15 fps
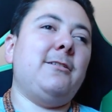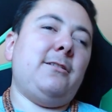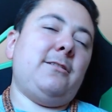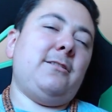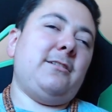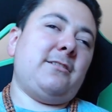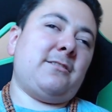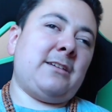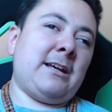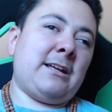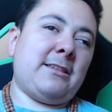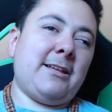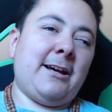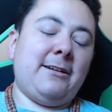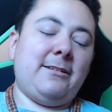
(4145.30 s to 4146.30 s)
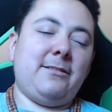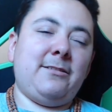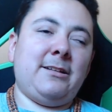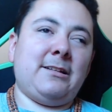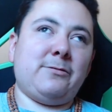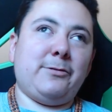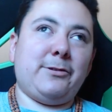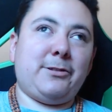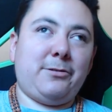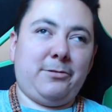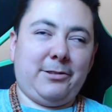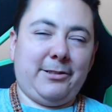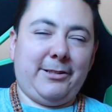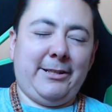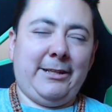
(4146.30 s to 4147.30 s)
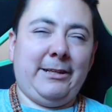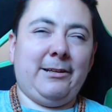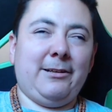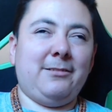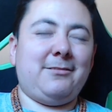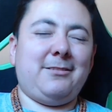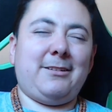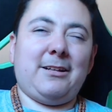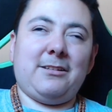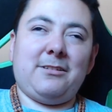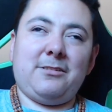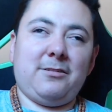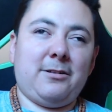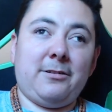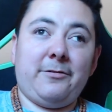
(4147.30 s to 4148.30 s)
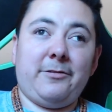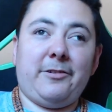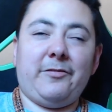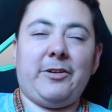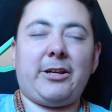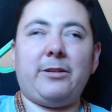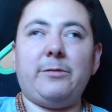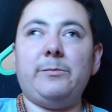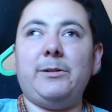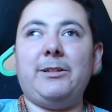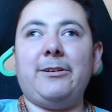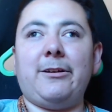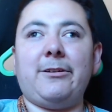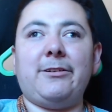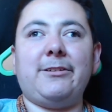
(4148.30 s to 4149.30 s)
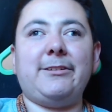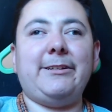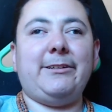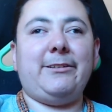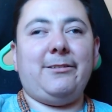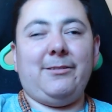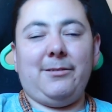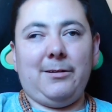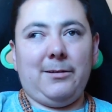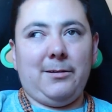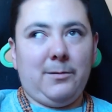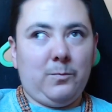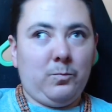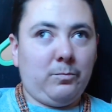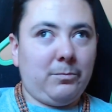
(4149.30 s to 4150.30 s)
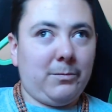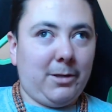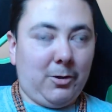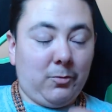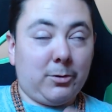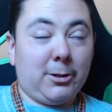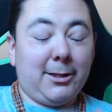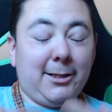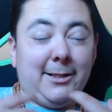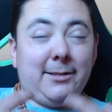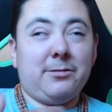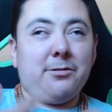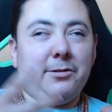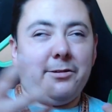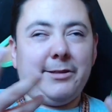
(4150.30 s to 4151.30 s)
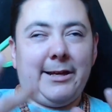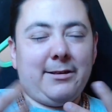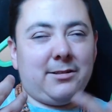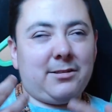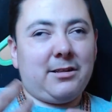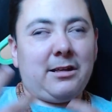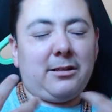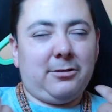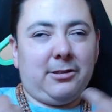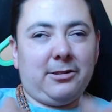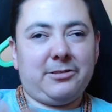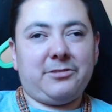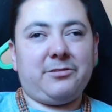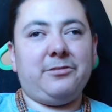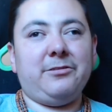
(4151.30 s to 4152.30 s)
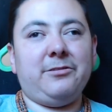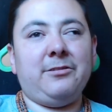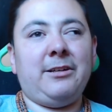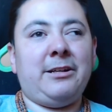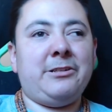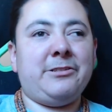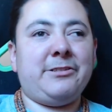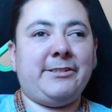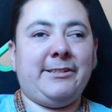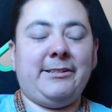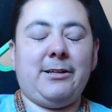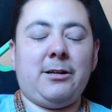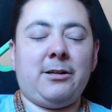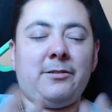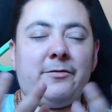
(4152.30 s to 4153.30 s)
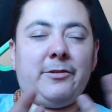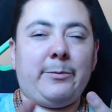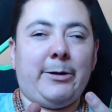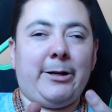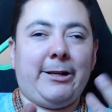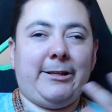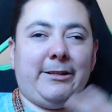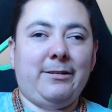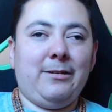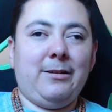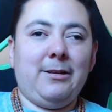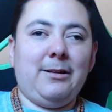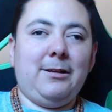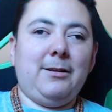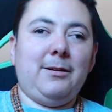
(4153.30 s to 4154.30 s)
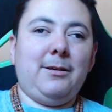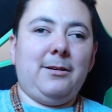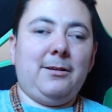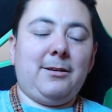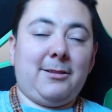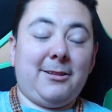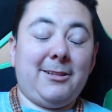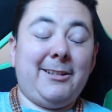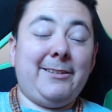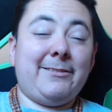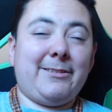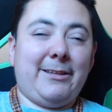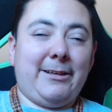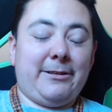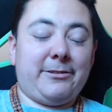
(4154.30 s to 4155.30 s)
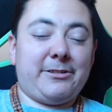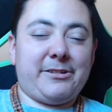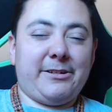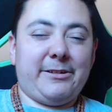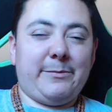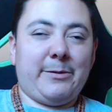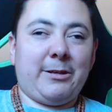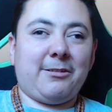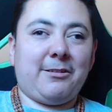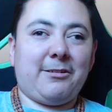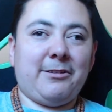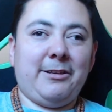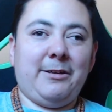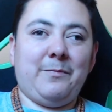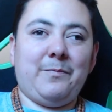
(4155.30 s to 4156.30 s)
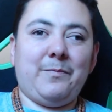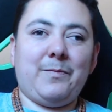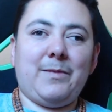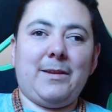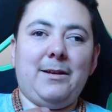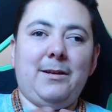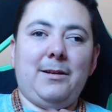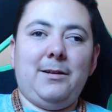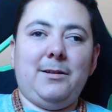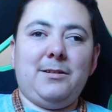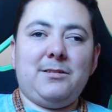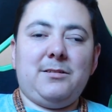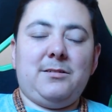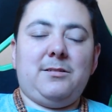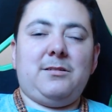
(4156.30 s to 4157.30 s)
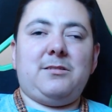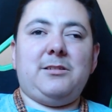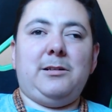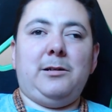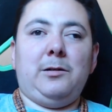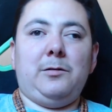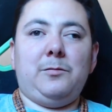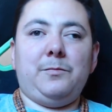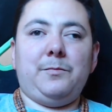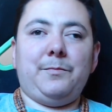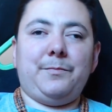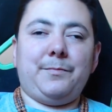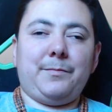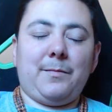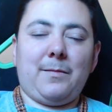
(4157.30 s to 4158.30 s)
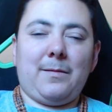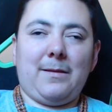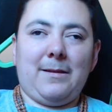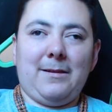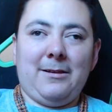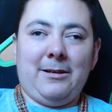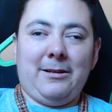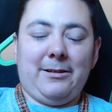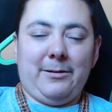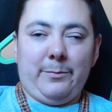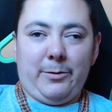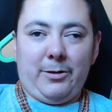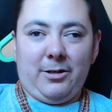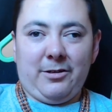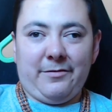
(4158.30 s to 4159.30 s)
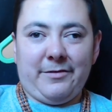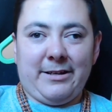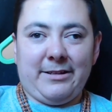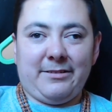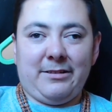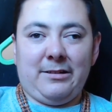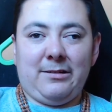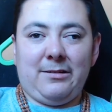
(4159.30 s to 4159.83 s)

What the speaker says: things like that. That's what Kundalini does. It gets you out of your victim mentality and cleans all that psychological energy out of your body. Cleans the energy, basically. So, and it purifies it.